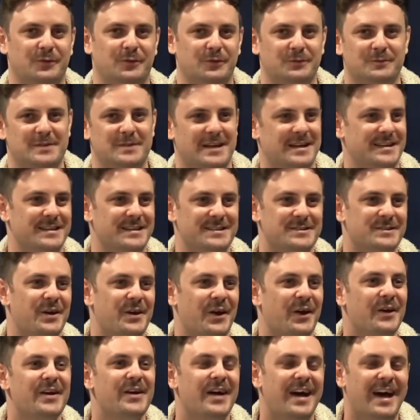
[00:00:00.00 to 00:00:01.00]
10 years
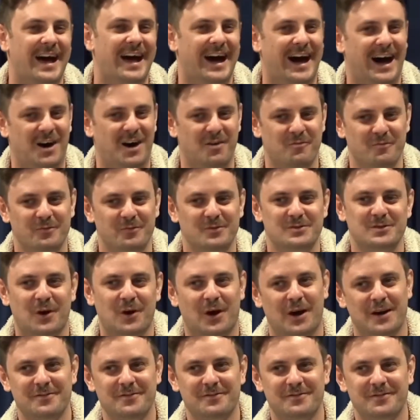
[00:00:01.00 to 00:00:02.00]
ago, was kind of,